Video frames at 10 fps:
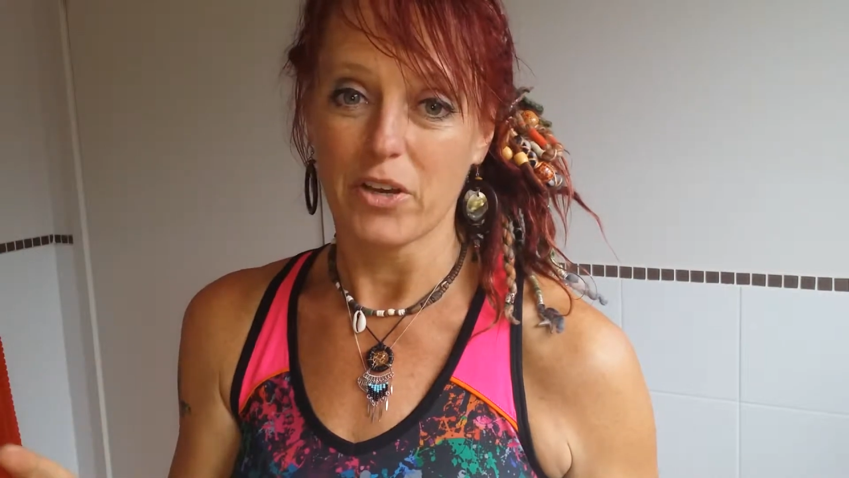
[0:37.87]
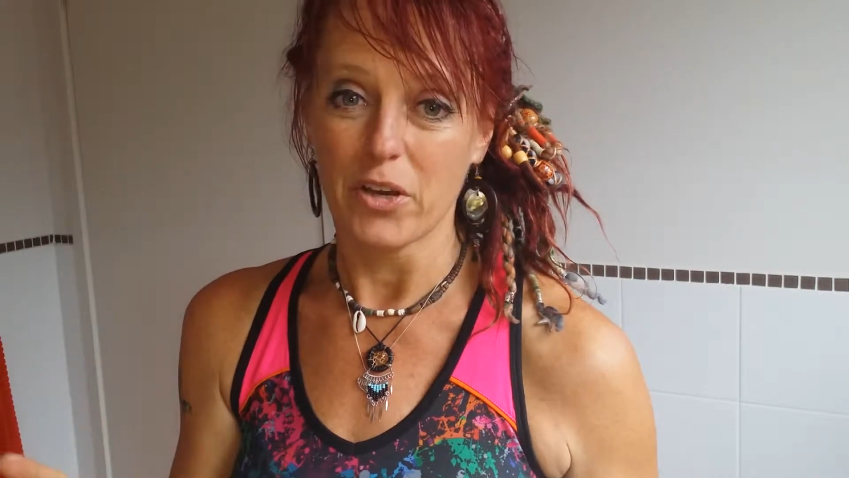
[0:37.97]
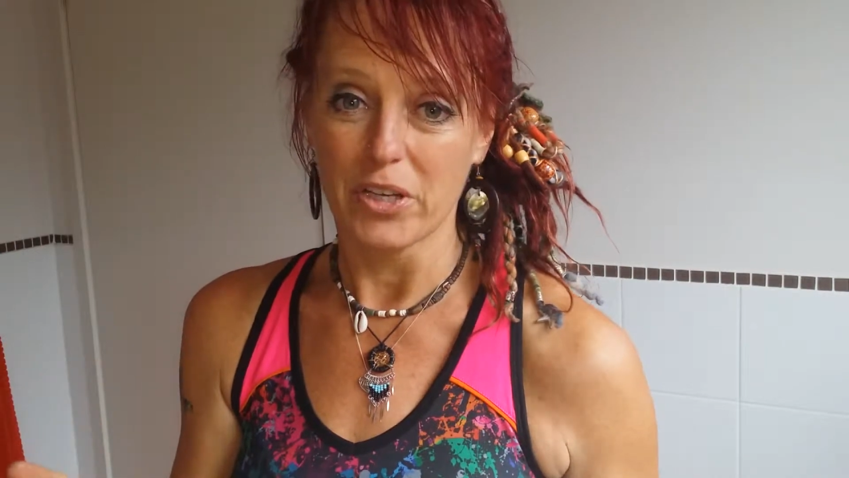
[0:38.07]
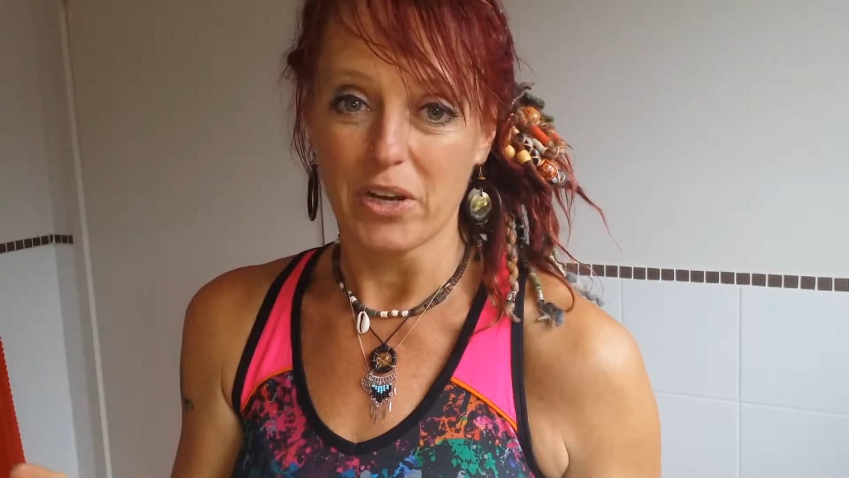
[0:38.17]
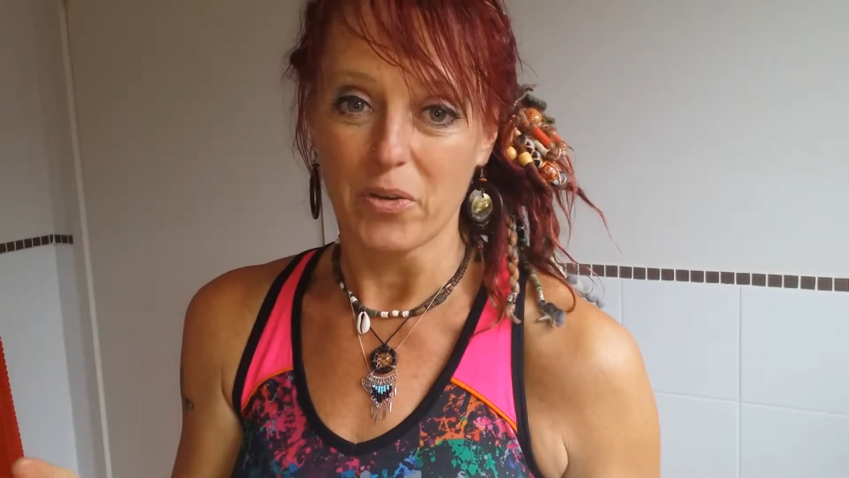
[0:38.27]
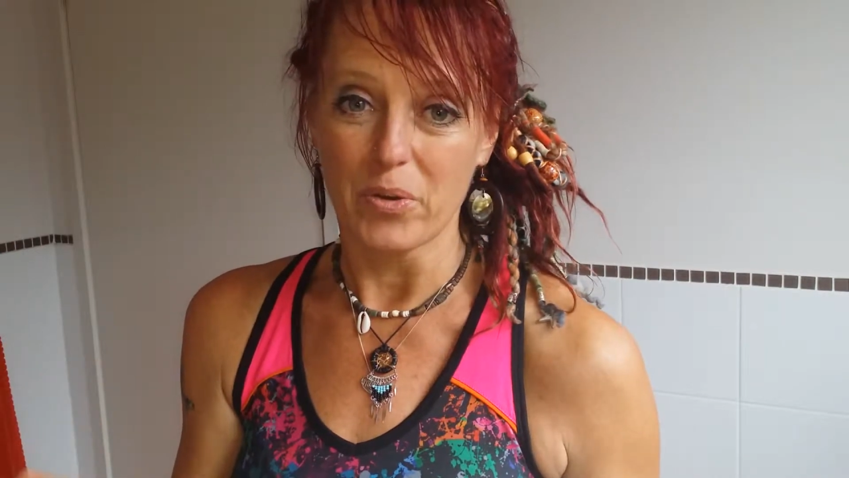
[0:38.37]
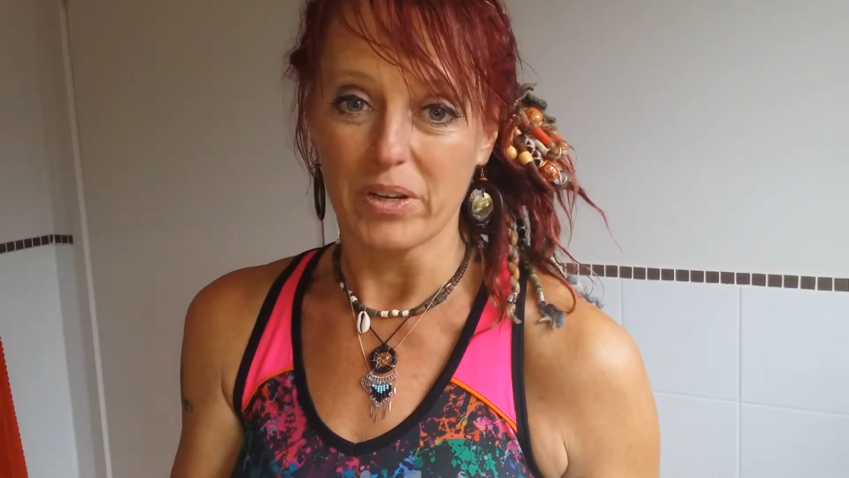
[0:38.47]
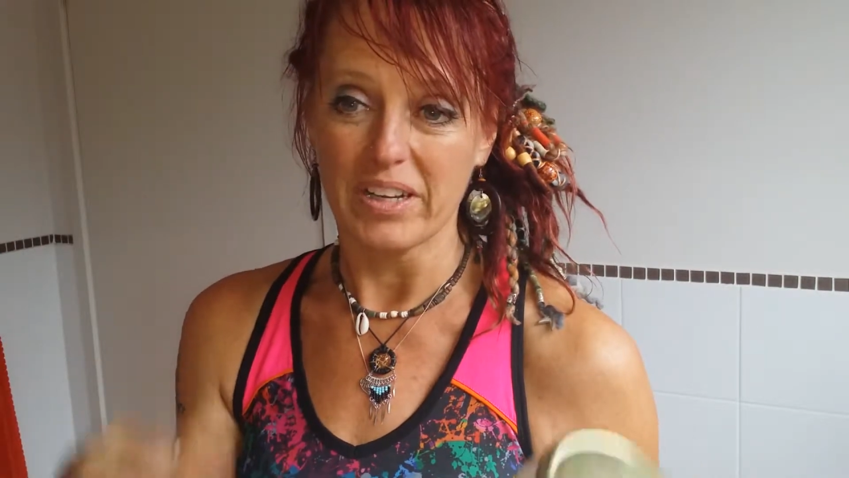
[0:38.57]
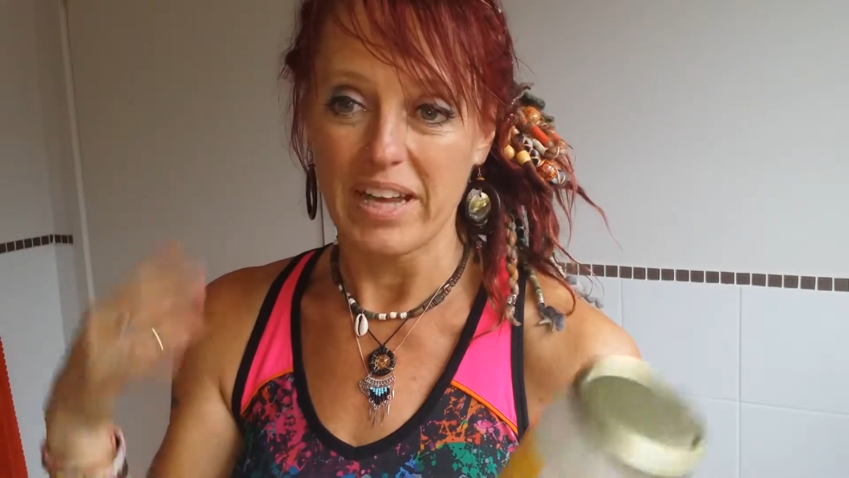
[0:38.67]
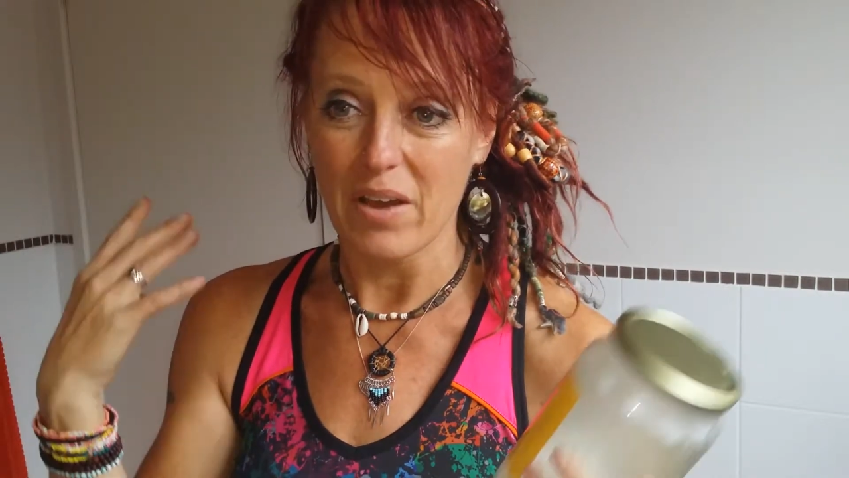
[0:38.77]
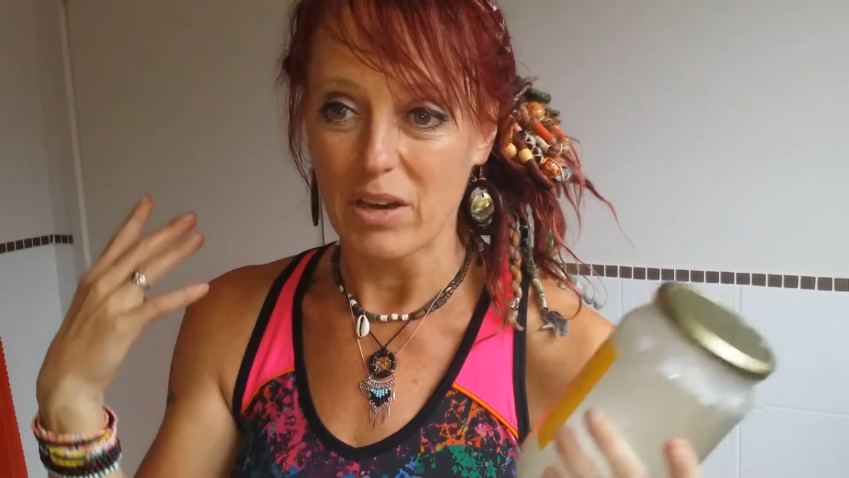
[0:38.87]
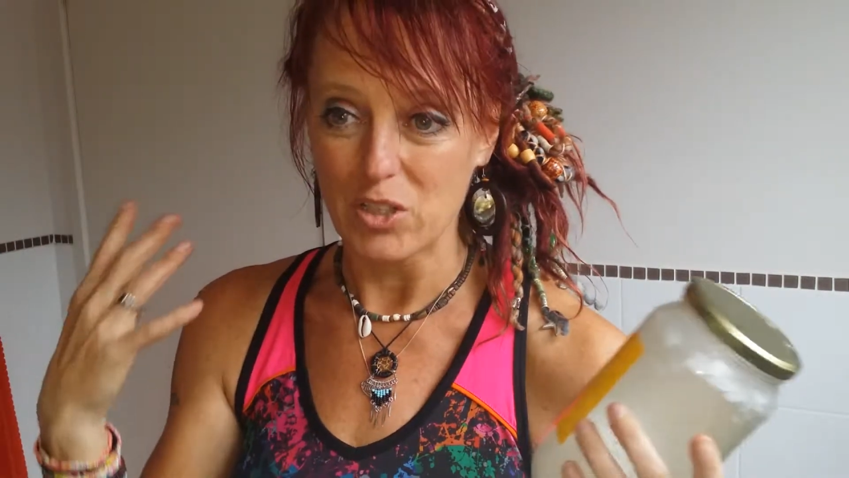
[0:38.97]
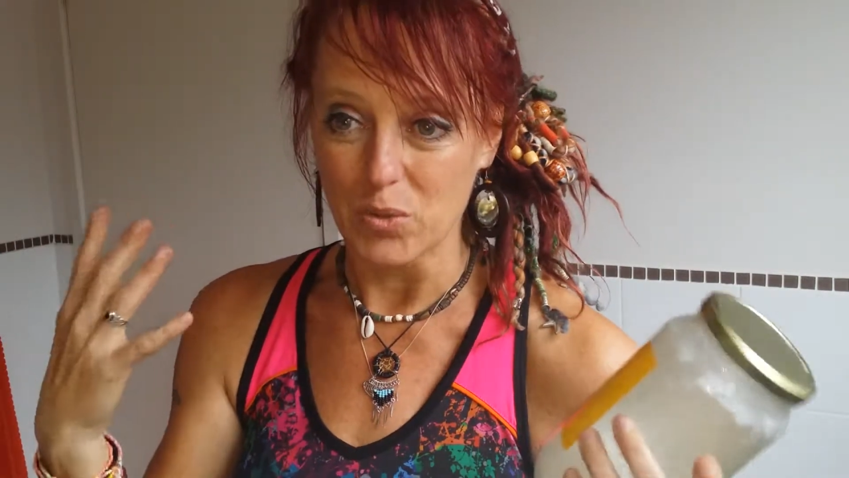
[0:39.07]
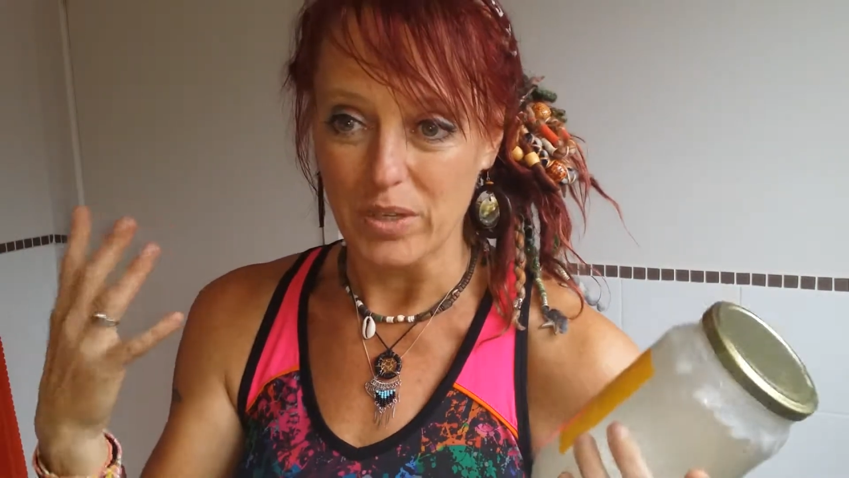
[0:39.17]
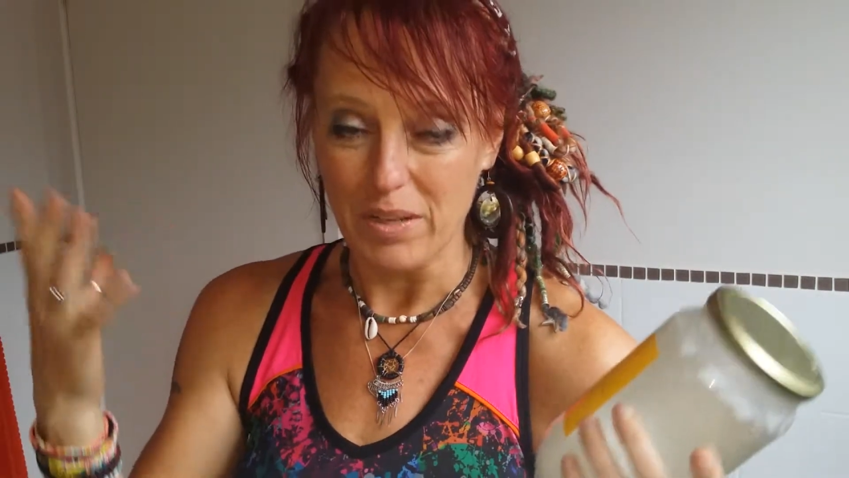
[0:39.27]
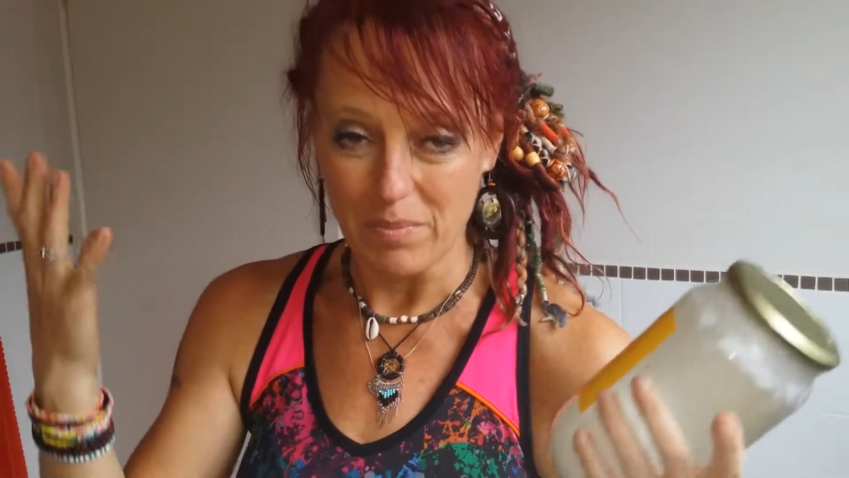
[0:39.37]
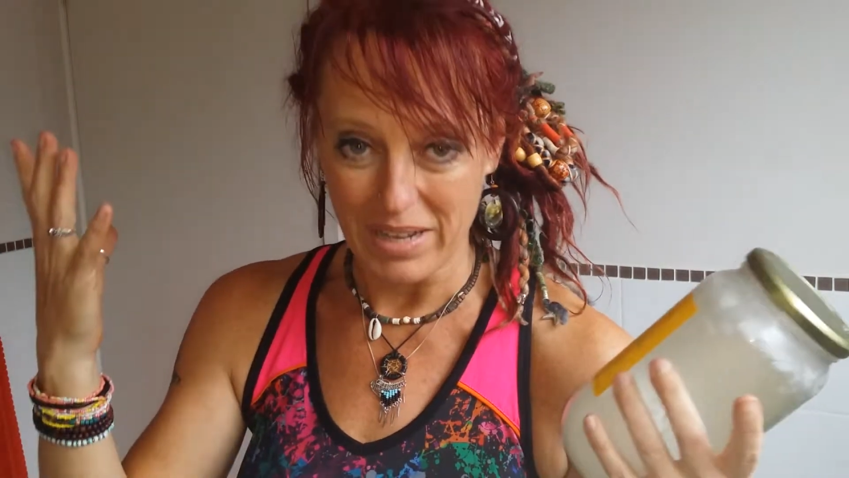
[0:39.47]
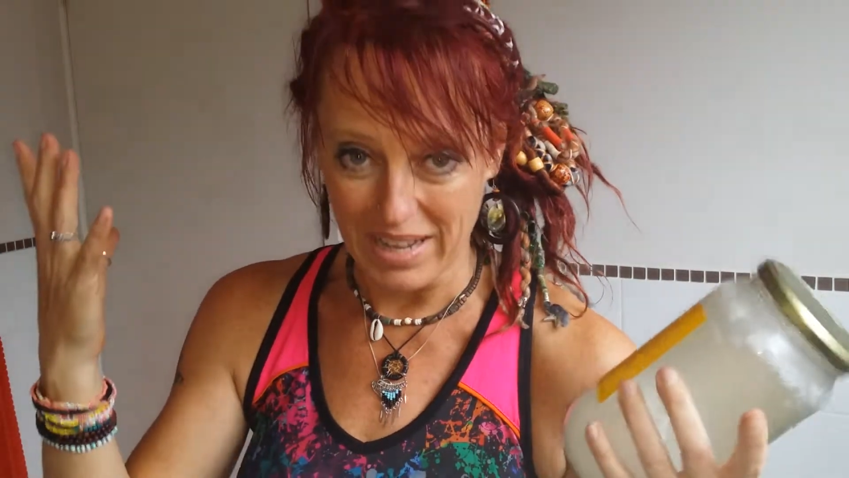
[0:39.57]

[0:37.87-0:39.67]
coconut oil and how I do it in my